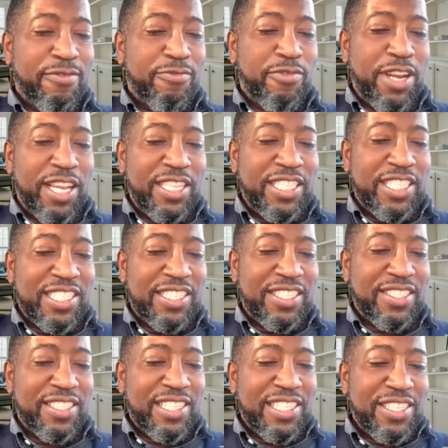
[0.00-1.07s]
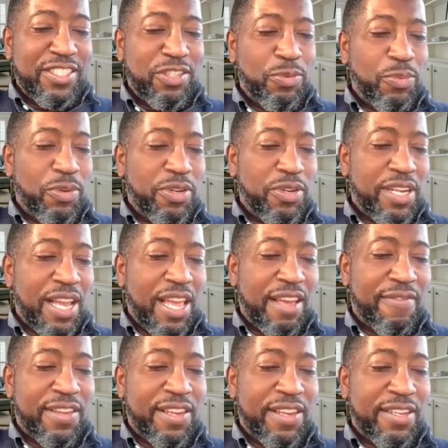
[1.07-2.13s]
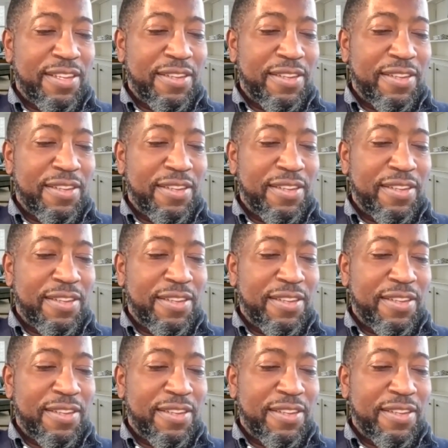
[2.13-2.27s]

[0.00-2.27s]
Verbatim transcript: rages toward heaven.